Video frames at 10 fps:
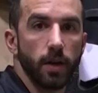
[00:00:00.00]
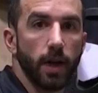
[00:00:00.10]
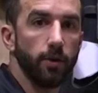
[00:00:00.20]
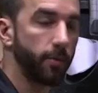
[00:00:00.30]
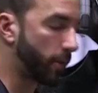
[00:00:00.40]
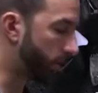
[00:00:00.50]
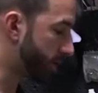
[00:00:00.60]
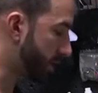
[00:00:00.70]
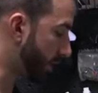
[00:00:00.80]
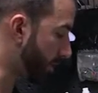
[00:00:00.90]
Now we've
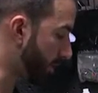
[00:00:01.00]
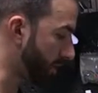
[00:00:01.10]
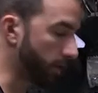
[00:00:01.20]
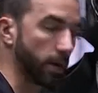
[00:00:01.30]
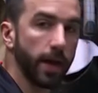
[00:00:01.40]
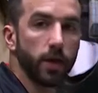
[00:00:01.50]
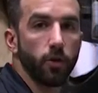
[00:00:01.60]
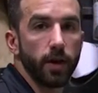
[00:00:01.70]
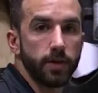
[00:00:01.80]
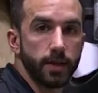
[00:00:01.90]
poured some of the light
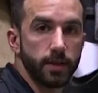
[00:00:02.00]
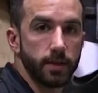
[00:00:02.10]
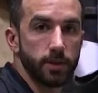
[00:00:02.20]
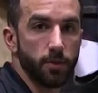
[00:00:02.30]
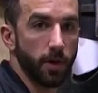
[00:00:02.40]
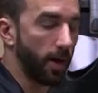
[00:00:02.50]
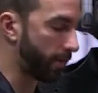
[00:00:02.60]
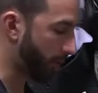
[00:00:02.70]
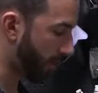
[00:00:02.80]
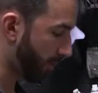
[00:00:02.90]
gray tinted Spray
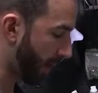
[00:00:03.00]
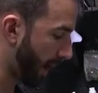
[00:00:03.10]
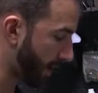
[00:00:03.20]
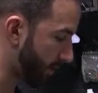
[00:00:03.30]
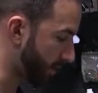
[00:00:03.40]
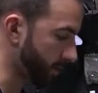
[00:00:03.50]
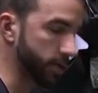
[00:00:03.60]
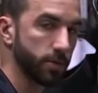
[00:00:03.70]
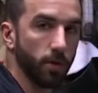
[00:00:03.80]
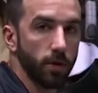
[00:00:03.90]
Wrap Pro back into the
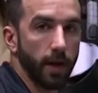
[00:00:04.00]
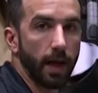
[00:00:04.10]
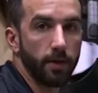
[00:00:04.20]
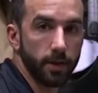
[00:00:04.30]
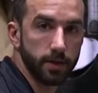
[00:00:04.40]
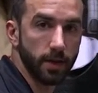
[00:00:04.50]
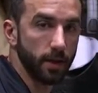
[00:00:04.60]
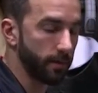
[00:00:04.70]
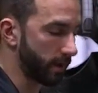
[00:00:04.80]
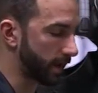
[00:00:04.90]
smaller gallon
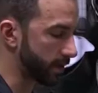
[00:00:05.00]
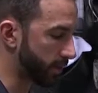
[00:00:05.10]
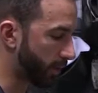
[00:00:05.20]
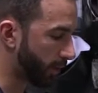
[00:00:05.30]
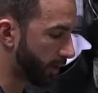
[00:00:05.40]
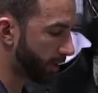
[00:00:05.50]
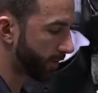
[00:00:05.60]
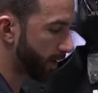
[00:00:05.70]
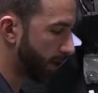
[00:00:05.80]
container for easy pouring.